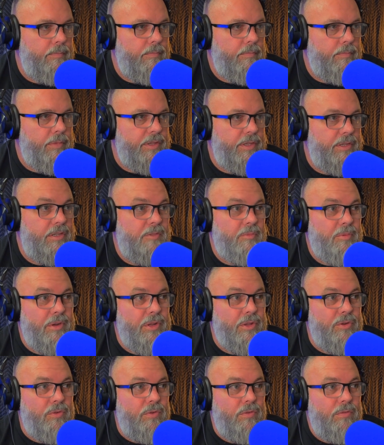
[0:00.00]
But this is pretty
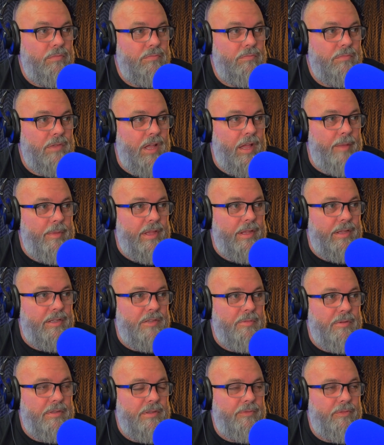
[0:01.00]
cool. I mean,
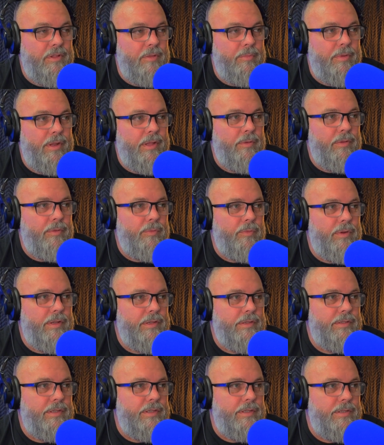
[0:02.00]
especially for the money. Well, what
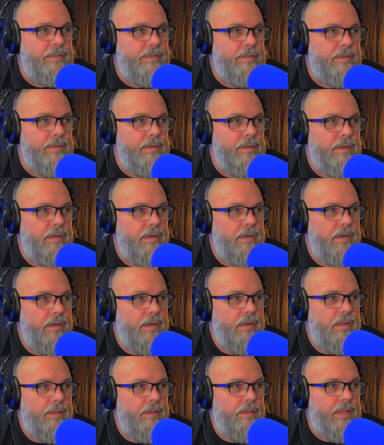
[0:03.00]
is this?
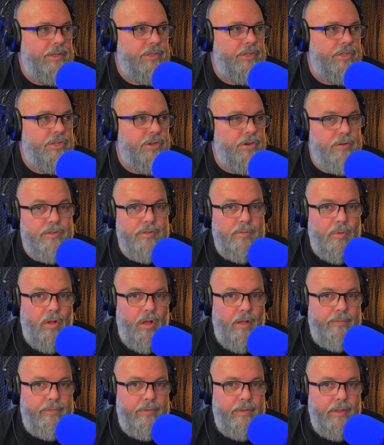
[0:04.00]
That just turns them
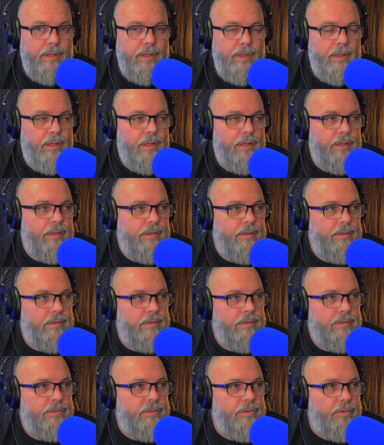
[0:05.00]
off.
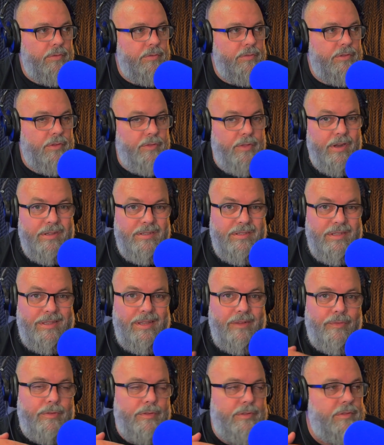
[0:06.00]
So there's the
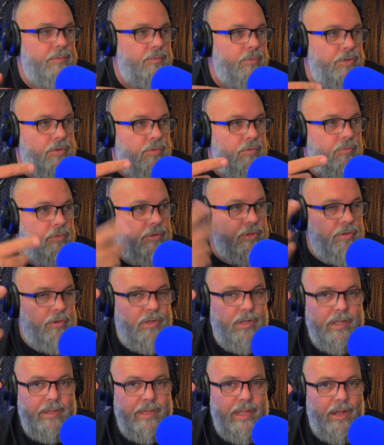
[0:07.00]
difference when you
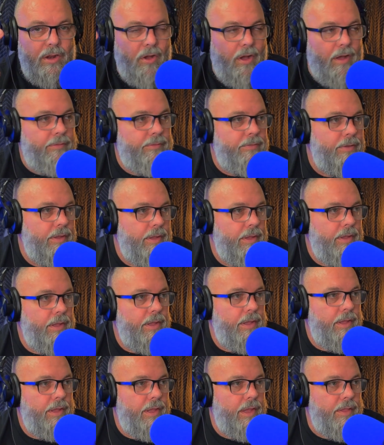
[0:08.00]
click that off,
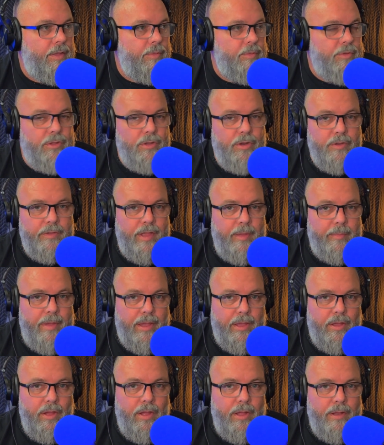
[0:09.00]
and then when you turn that
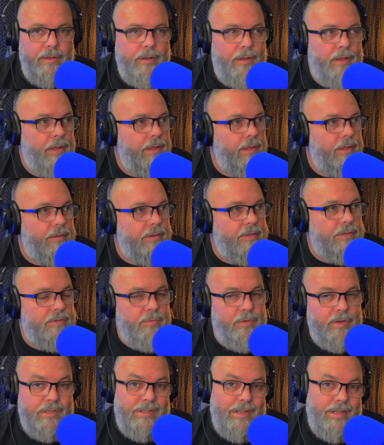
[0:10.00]
back on, this is
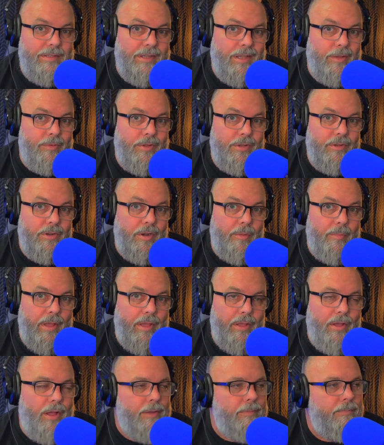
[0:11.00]
what it sounds like when you turn it
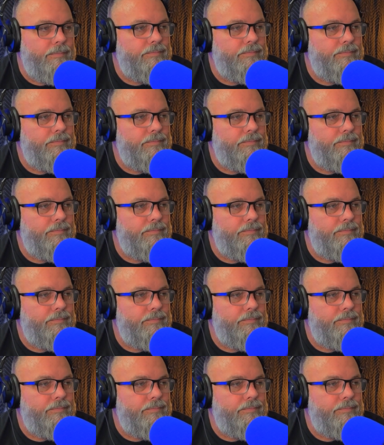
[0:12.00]
back on.